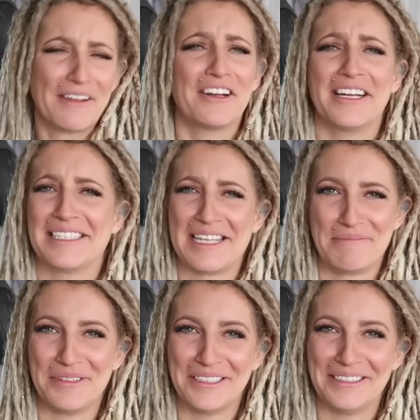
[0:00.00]
favorite
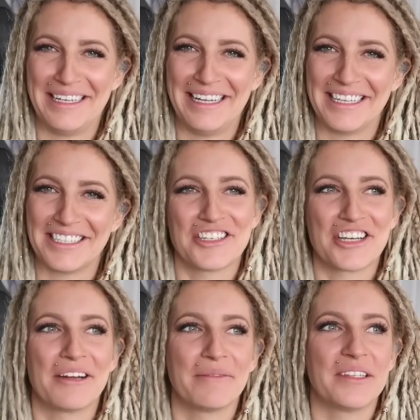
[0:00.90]
example I like to
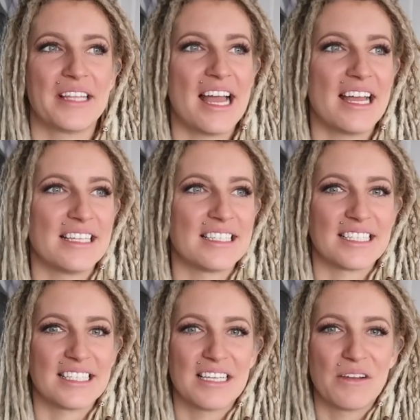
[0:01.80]
share about that is
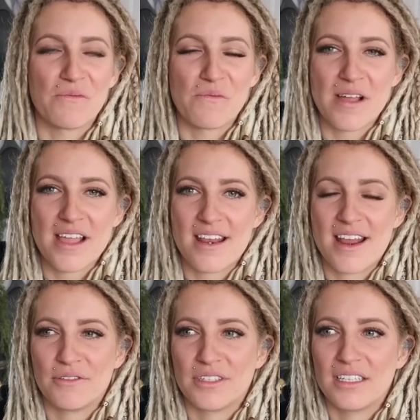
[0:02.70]
when
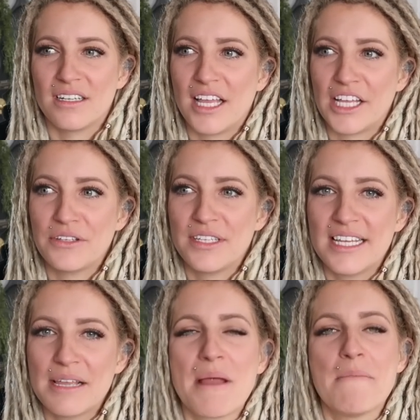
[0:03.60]
I was little, I used to
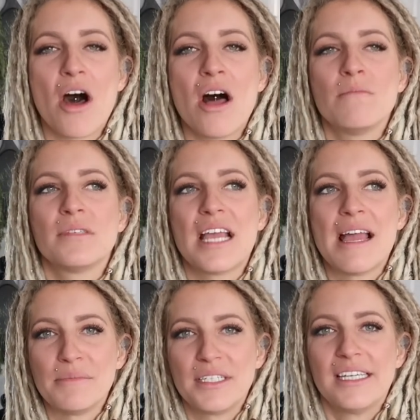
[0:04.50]
take my mom's
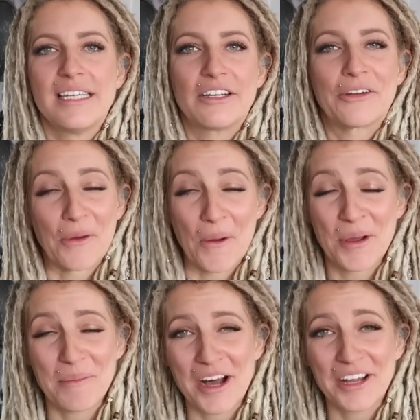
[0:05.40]
empty
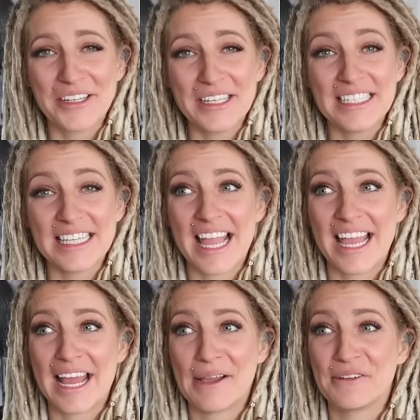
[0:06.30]
Corona bottles
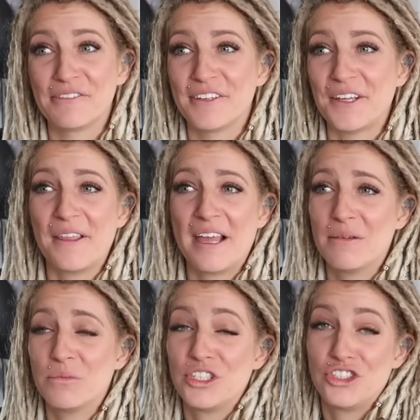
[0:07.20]
and I would fill
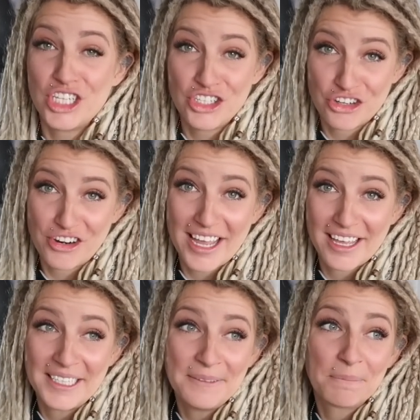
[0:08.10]
them with ginger
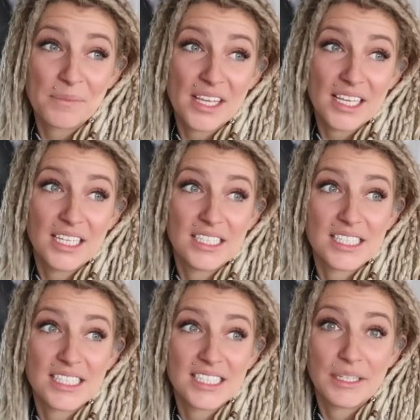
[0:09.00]
ale
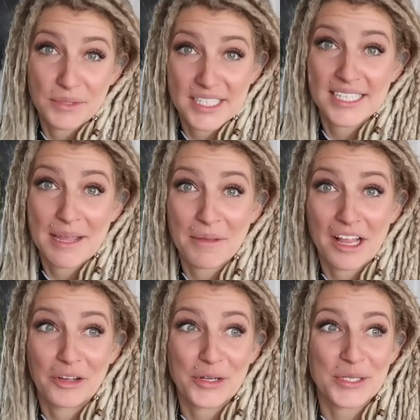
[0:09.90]
because it was the same
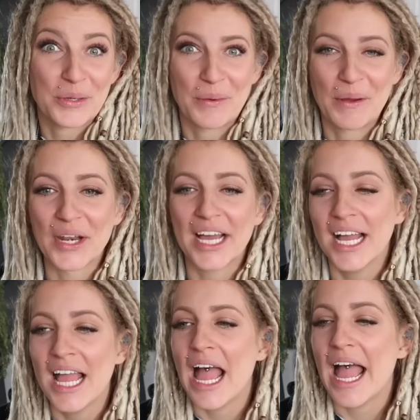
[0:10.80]
color as Corona
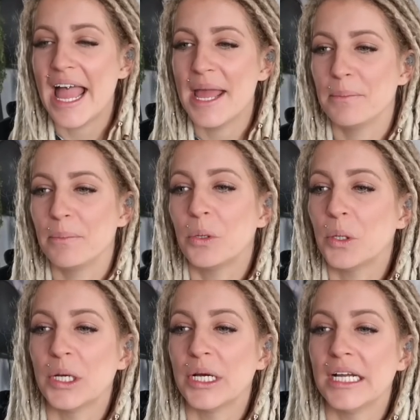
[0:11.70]
and put
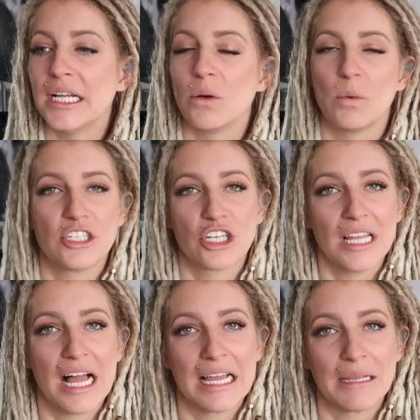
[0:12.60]
a wedge of
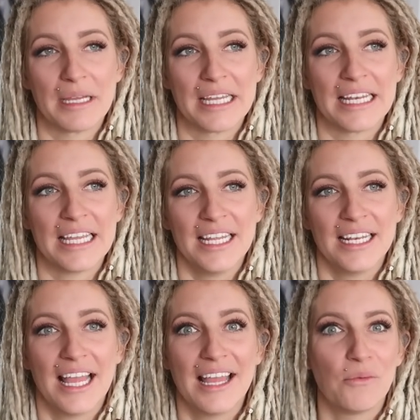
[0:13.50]
lime in it
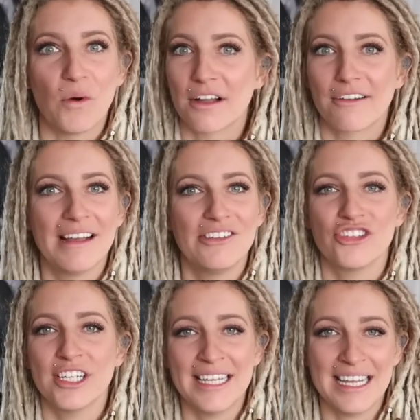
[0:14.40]
and walk around
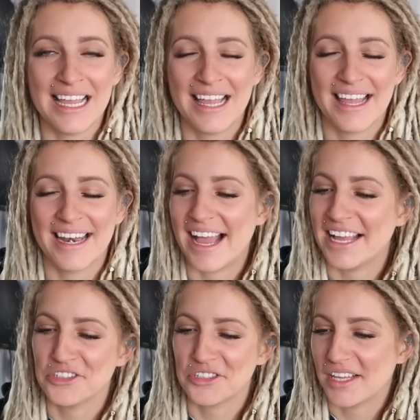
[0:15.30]
drinking it and I
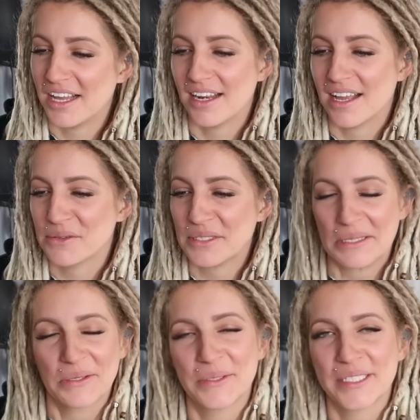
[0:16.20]
just thought I was the
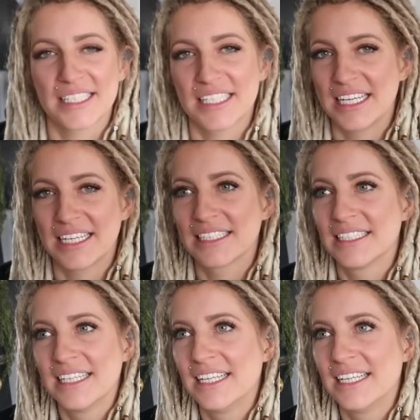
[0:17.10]
coolest thing.